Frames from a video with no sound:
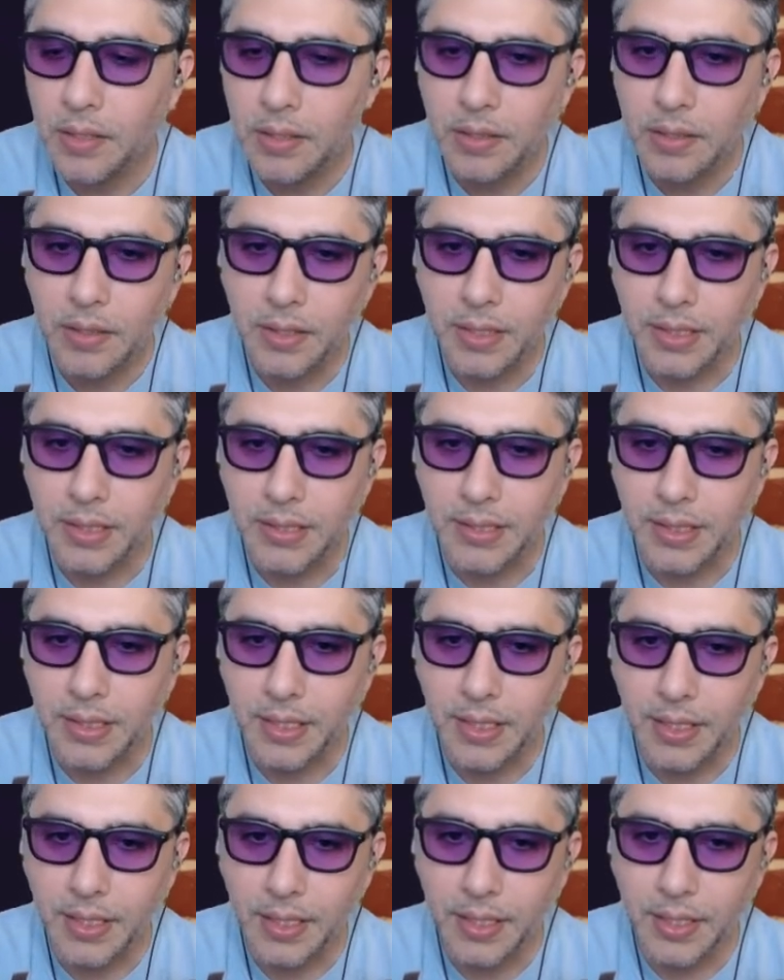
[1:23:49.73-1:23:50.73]
Let's see
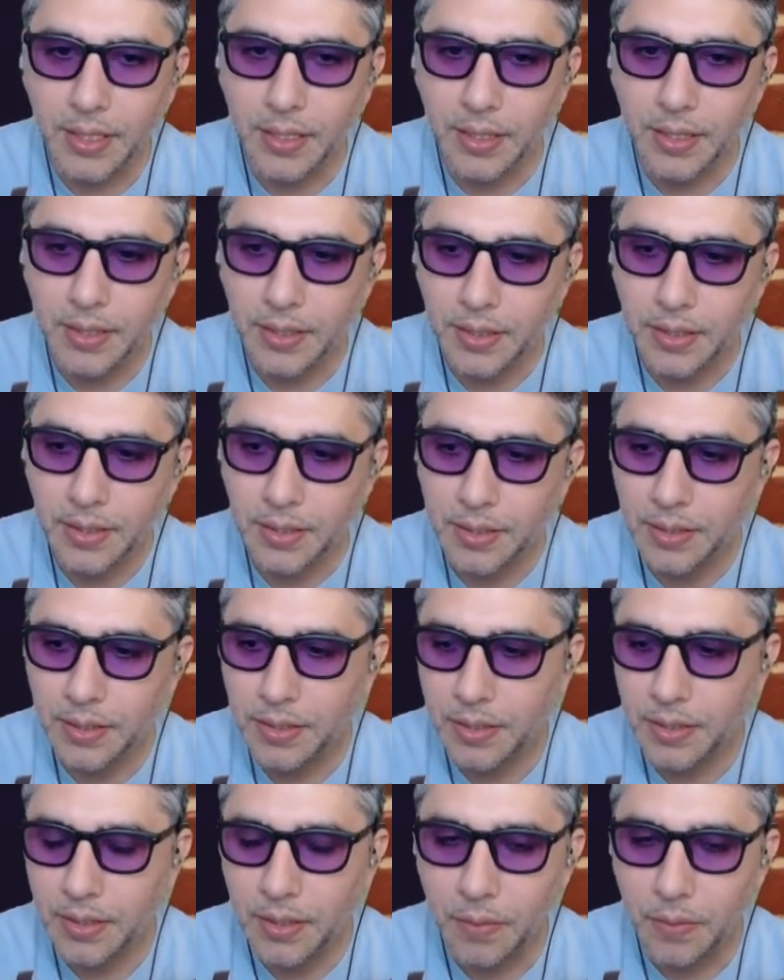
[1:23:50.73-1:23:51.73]
here.
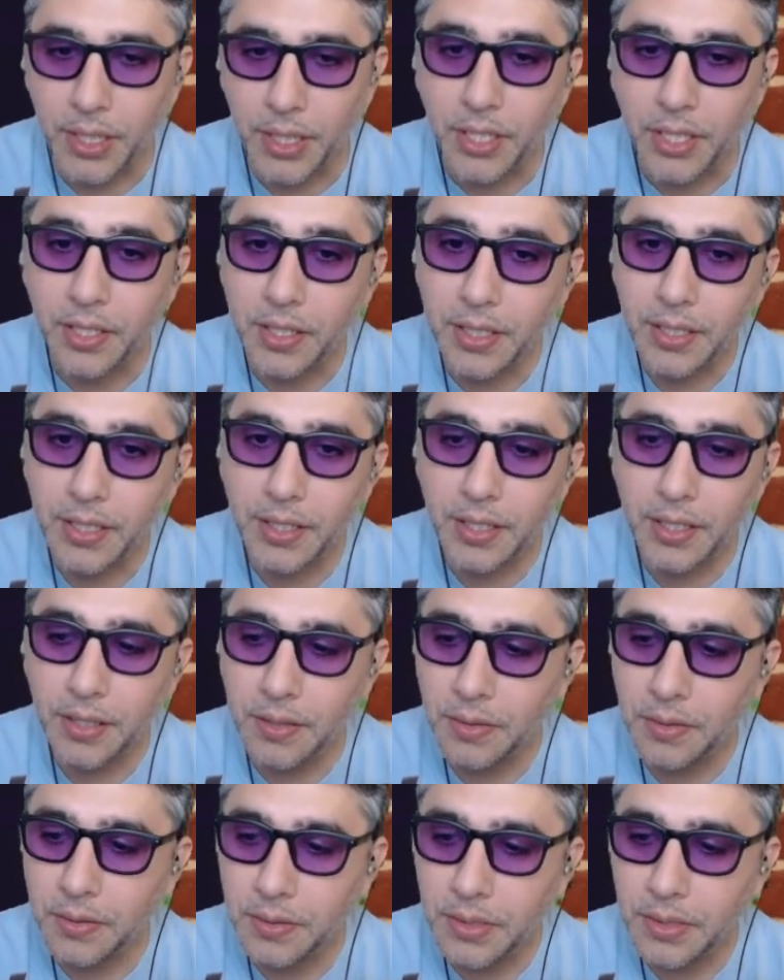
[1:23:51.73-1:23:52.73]
We could
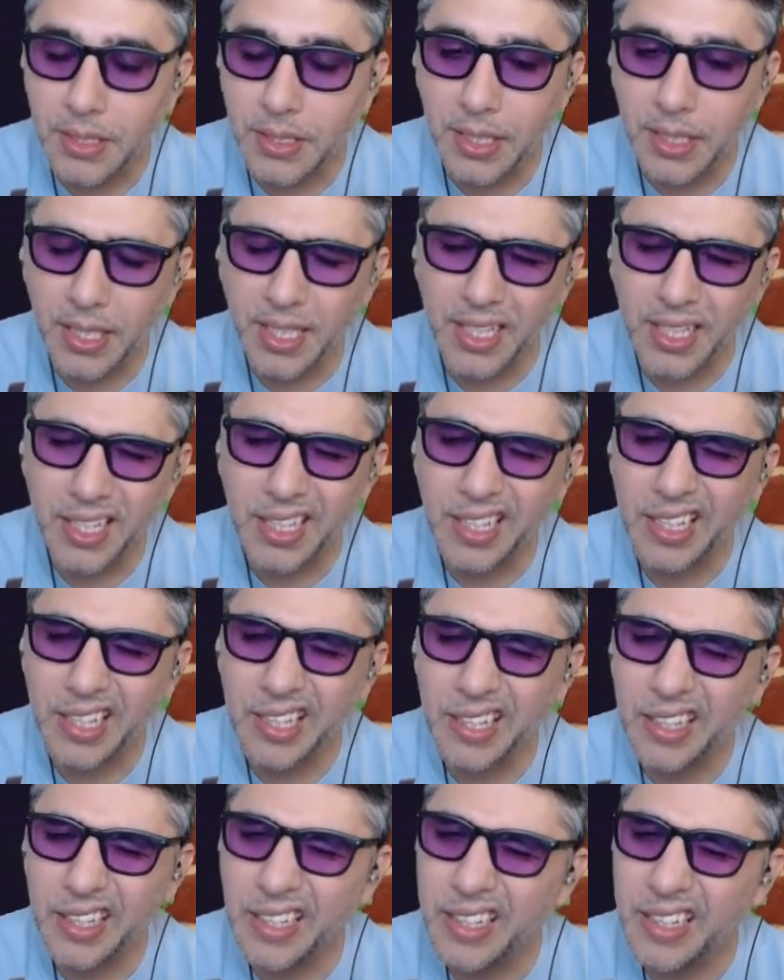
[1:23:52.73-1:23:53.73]
use
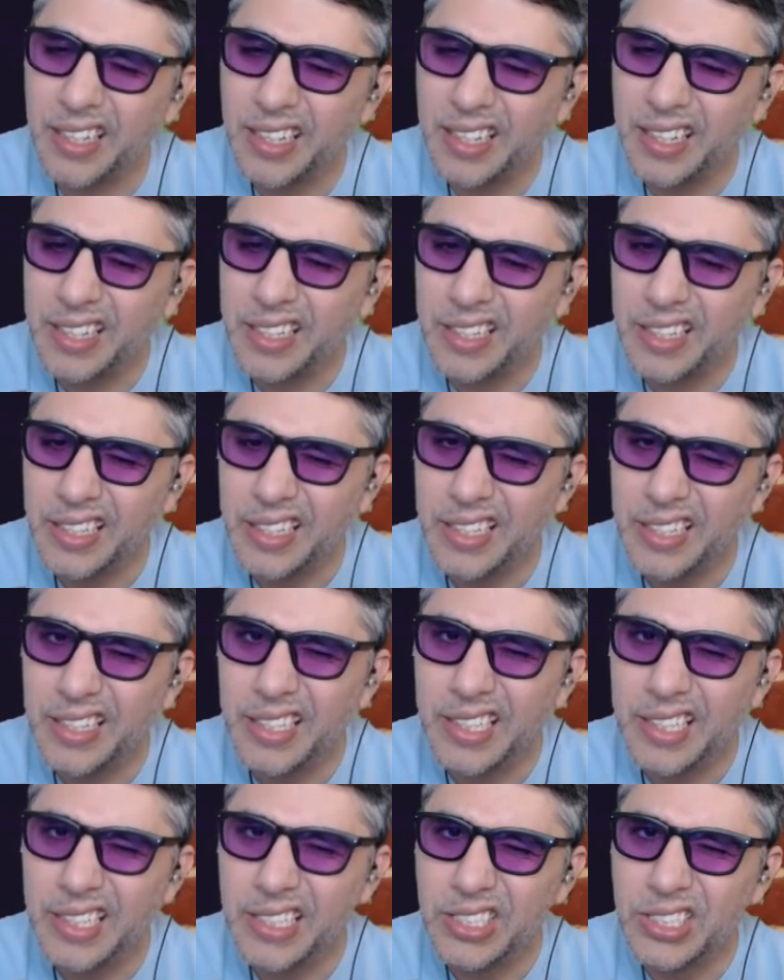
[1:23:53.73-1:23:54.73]
the
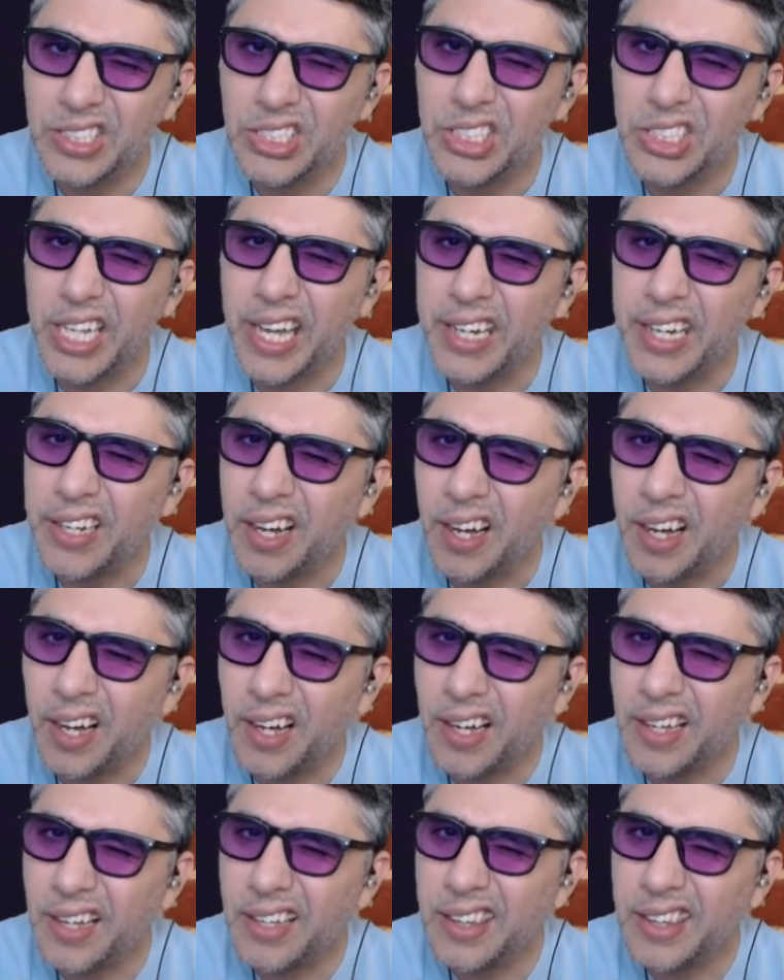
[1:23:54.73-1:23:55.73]
gen
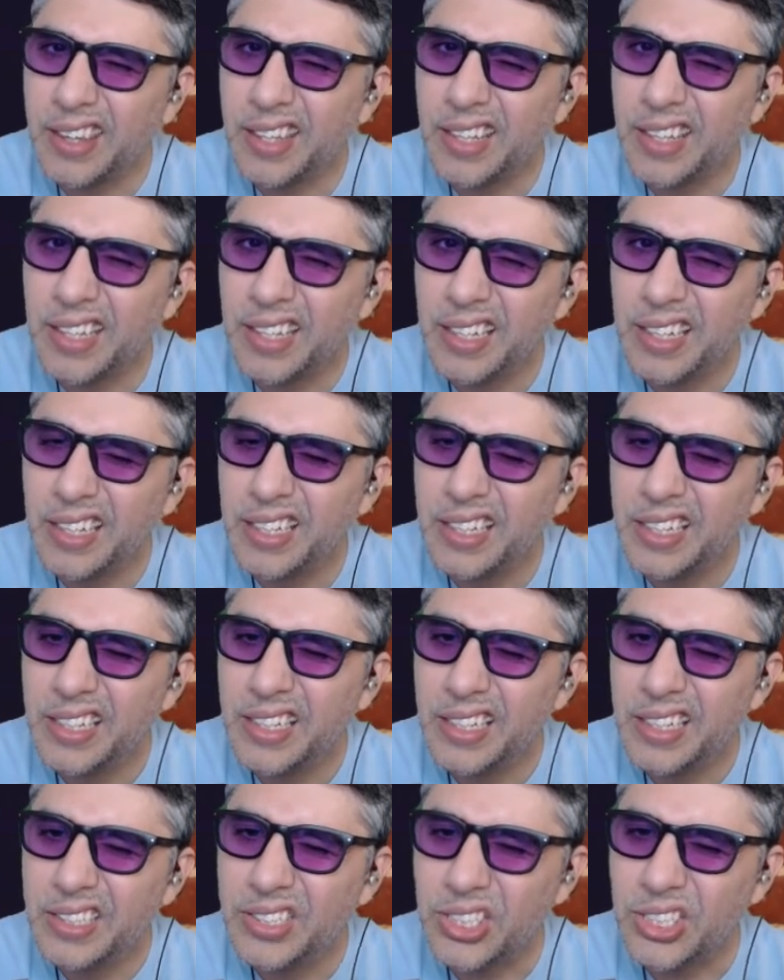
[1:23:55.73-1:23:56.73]
auth
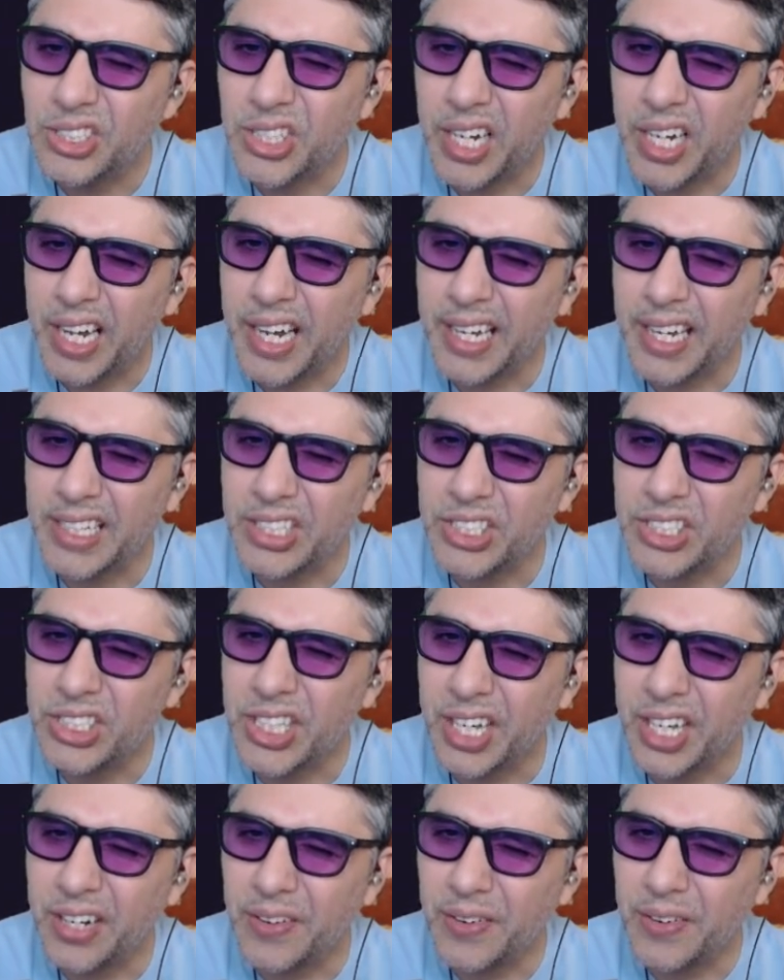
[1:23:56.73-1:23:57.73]
to try
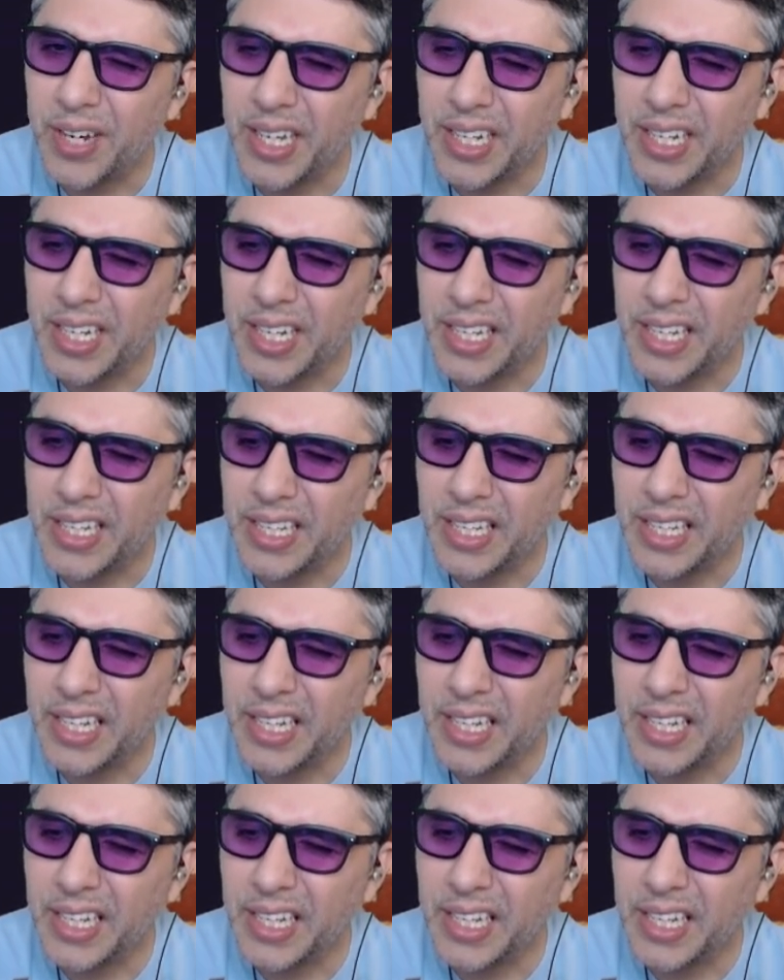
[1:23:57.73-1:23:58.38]
generating